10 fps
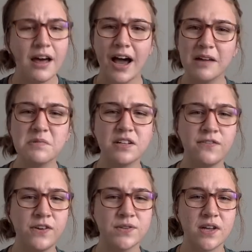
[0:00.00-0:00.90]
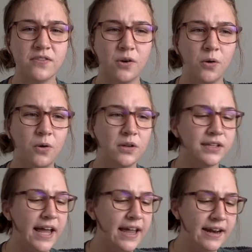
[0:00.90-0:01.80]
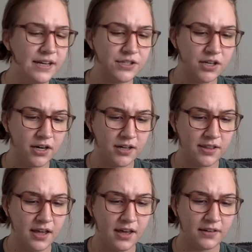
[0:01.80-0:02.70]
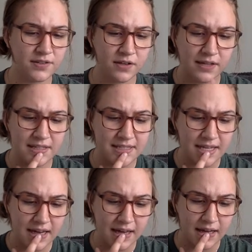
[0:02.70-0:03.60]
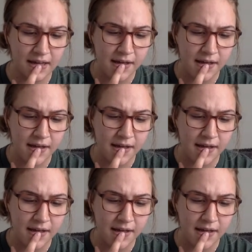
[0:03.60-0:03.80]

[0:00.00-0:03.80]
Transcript: I'm confused on the whole light and dark thing, so let's see.